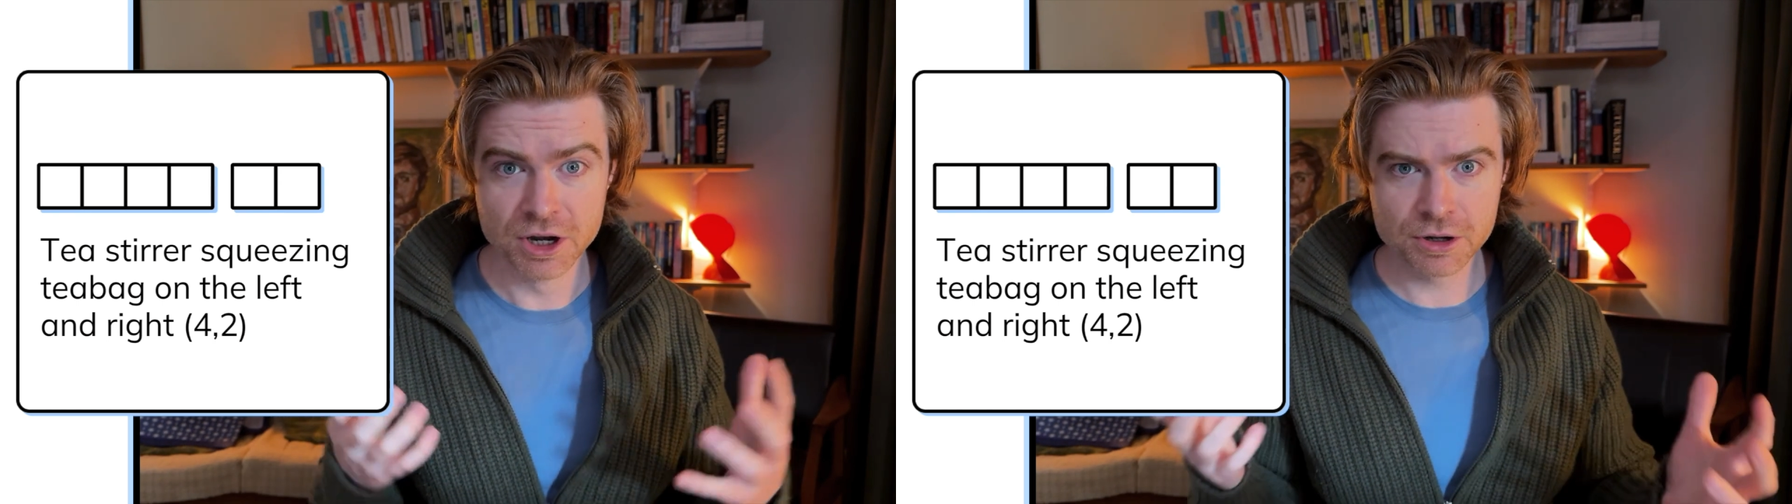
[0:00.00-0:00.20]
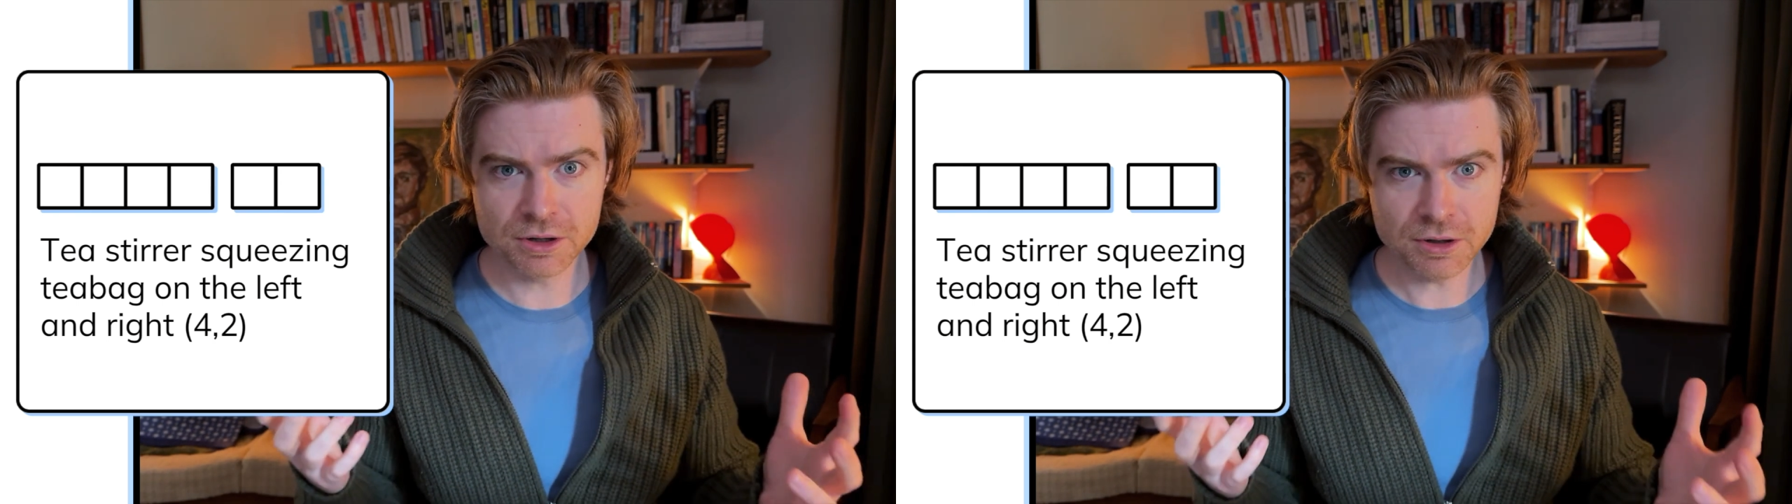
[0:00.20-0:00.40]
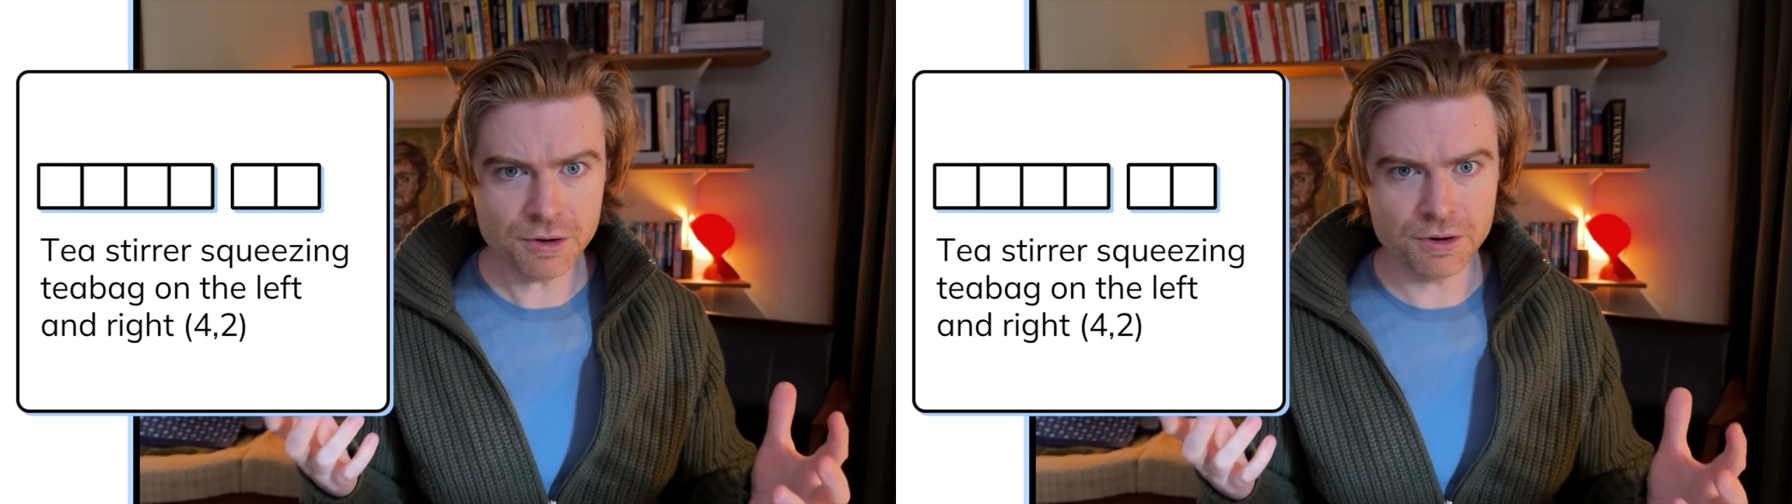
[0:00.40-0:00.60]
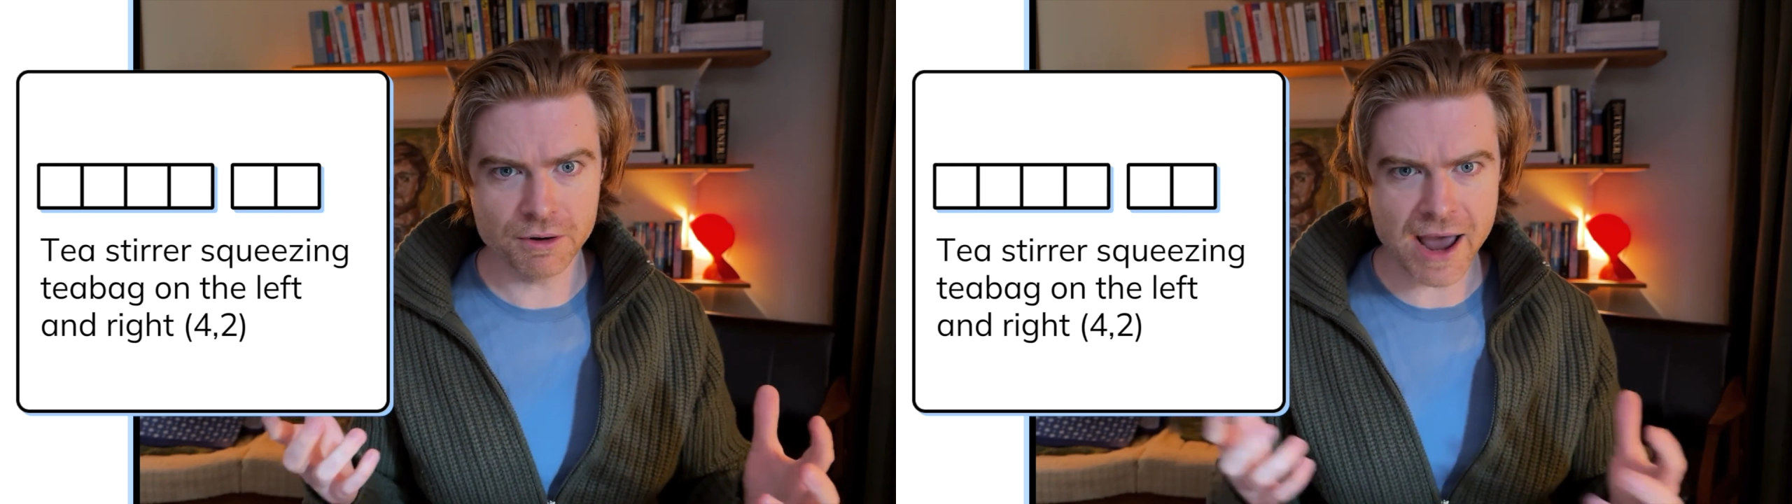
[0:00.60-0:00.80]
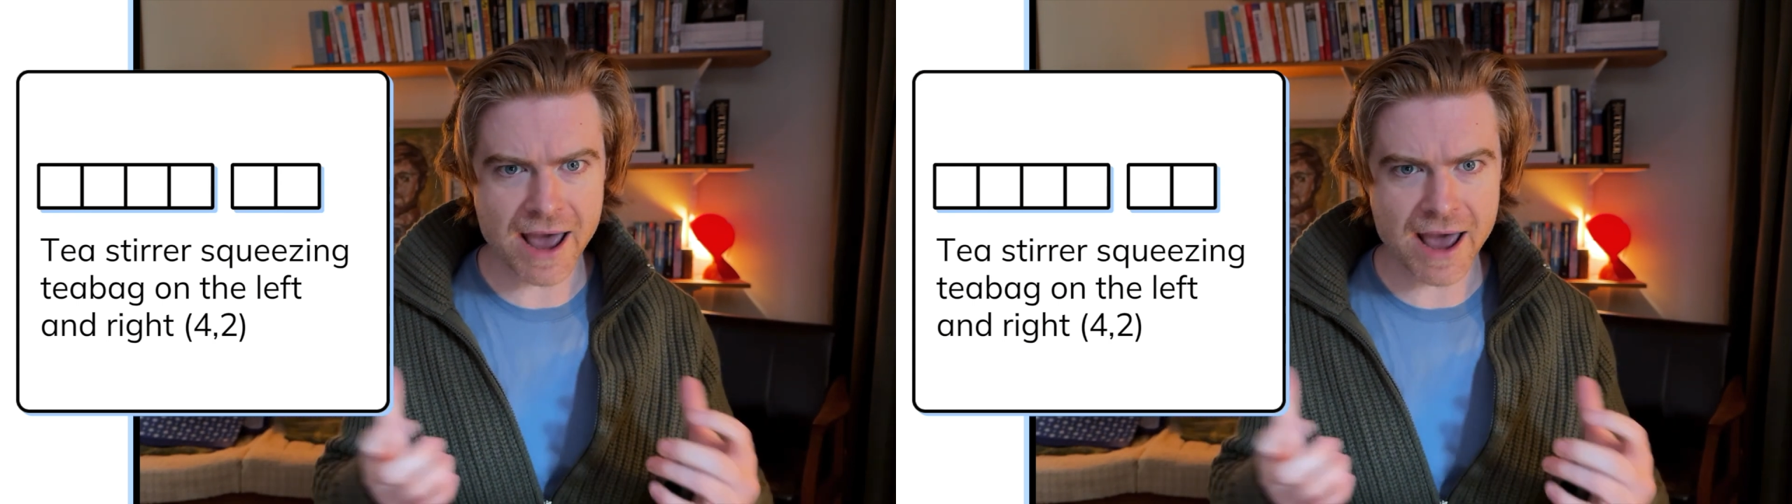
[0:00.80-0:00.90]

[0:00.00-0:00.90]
clue,